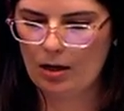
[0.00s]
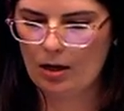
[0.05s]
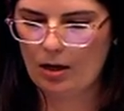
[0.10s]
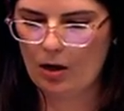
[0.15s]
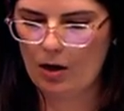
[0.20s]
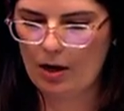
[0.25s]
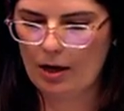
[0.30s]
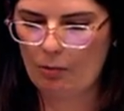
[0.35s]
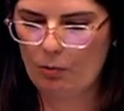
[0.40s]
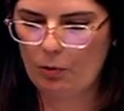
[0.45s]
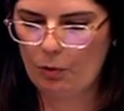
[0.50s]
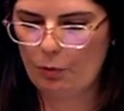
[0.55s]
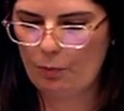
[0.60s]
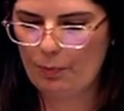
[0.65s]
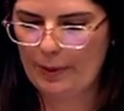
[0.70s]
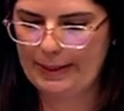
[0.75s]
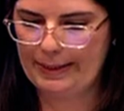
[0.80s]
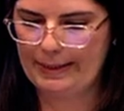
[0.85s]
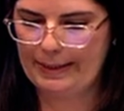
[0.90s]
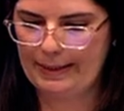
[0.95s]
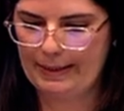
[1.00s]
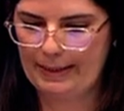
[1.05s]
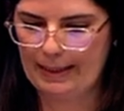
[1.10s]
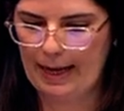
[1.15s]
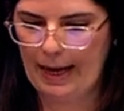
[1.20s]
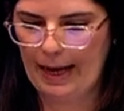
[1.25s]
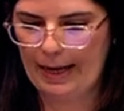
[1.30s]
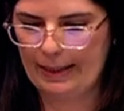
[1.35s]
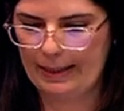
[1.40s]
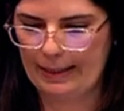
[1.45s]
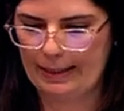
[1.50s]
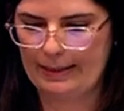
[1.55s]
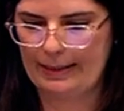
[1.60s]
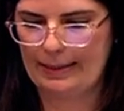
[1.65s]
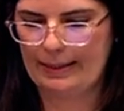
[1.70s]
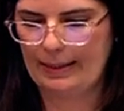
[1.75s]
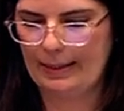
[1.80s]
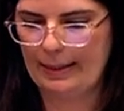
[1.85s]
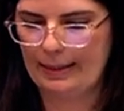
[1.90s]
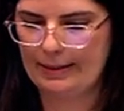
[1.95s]
I will miss
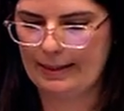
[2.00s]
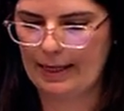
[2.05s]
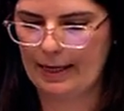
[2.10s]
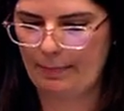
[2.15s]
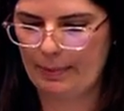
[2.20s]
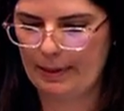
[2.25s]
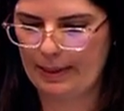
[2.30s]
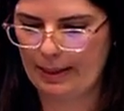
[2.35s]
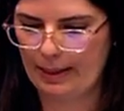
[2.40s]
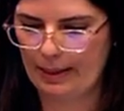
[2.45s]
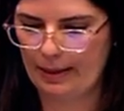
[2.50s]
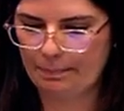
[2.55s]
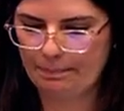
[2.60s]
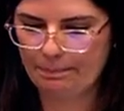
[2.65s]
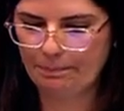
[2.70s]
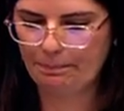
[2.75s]
Alex deeply.